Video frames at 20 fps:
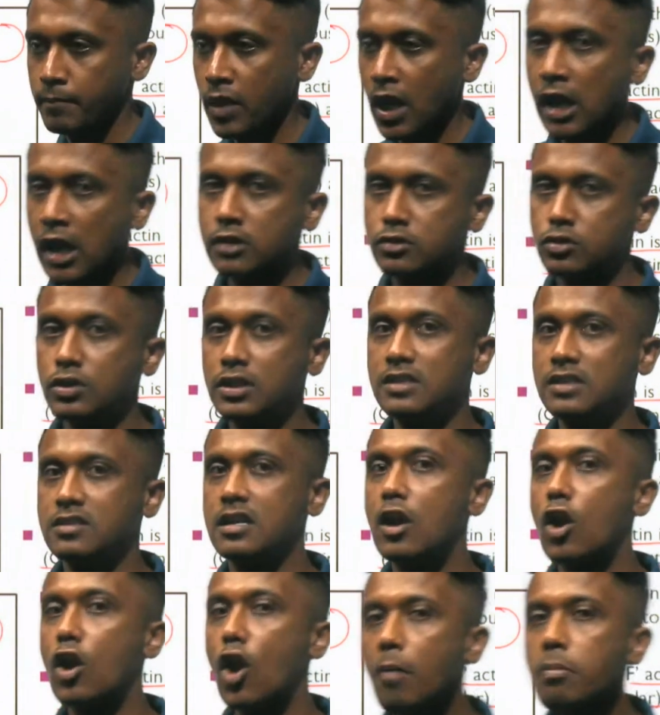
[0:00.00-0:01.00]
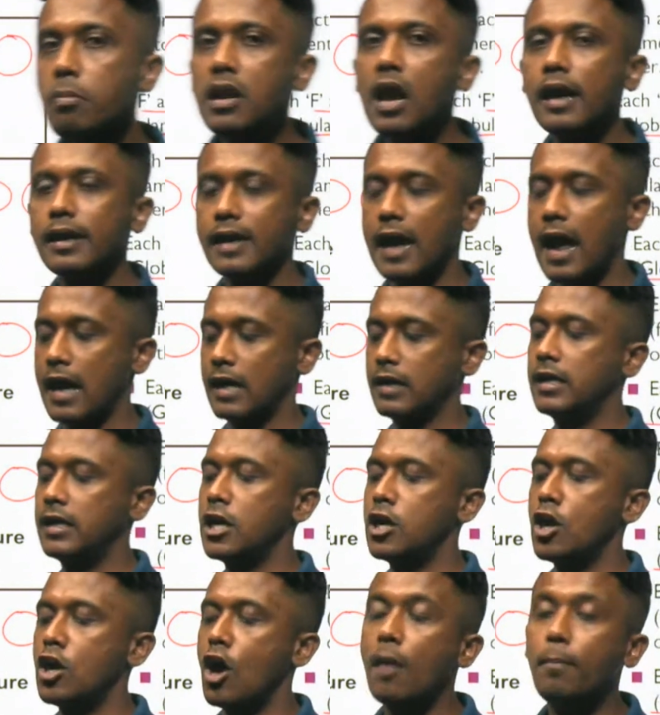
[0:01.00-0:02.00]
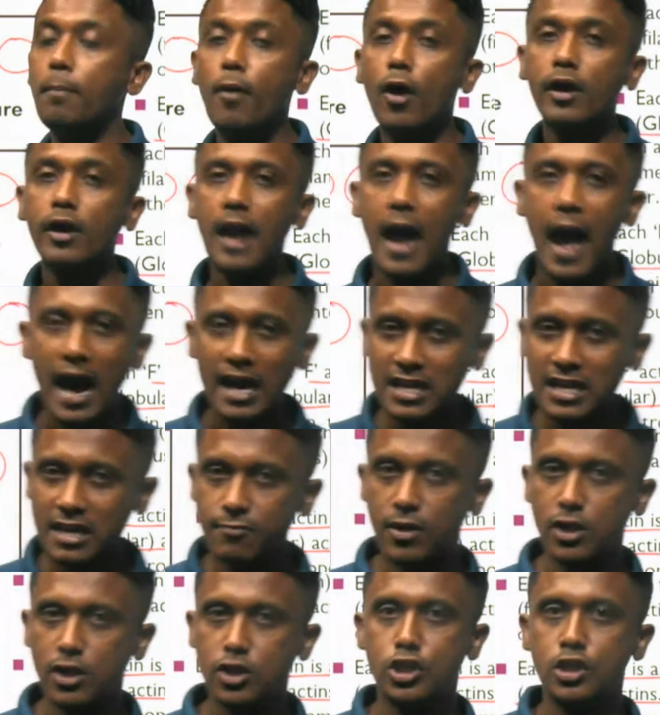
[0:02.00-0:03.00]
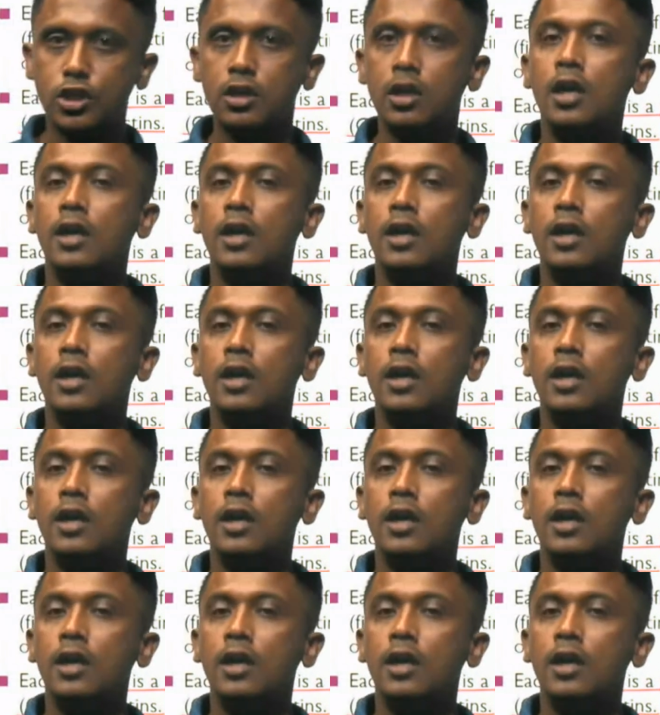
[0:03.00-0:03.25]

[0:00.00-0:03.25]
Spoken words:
So this globular actin, upon activation,